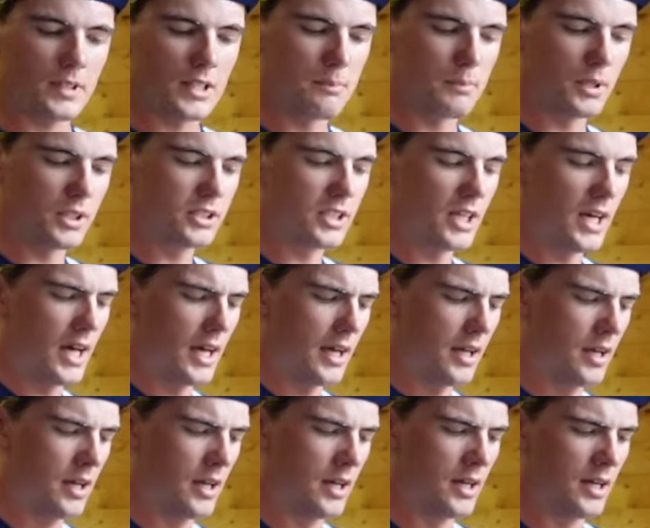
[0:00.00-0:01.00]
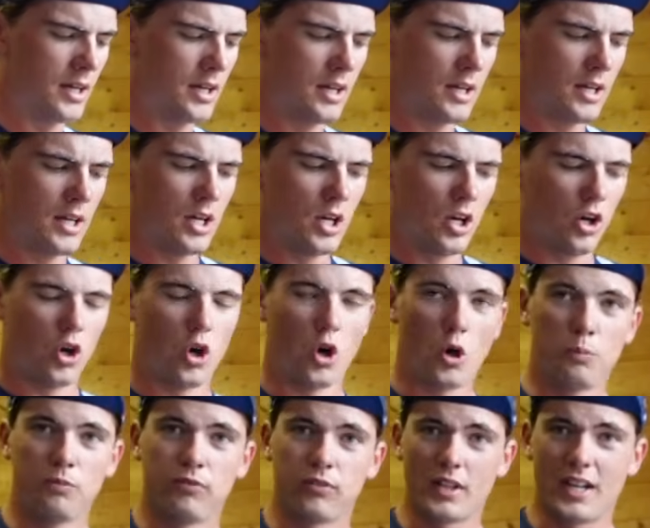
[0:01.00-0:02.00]
But
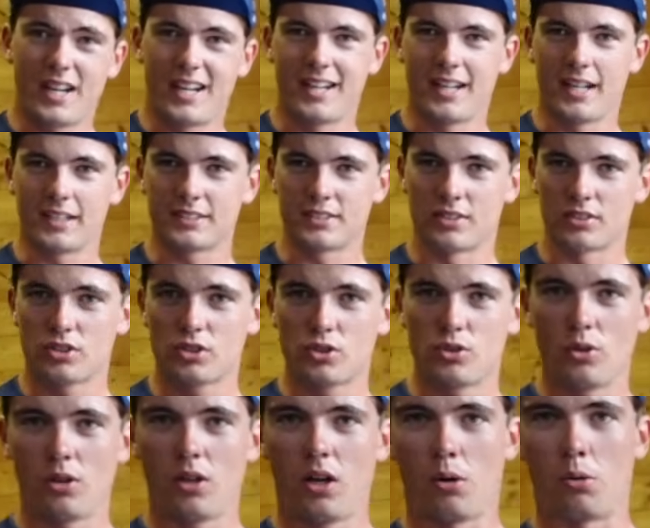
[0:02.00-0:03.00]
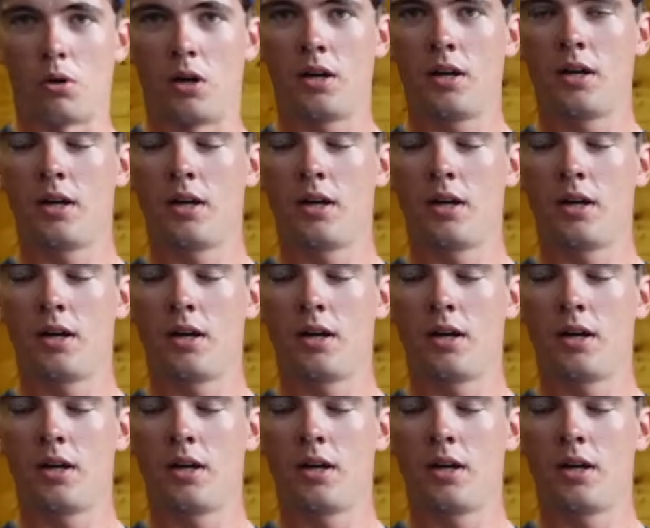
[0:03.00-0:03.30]
hopefully it's not too low,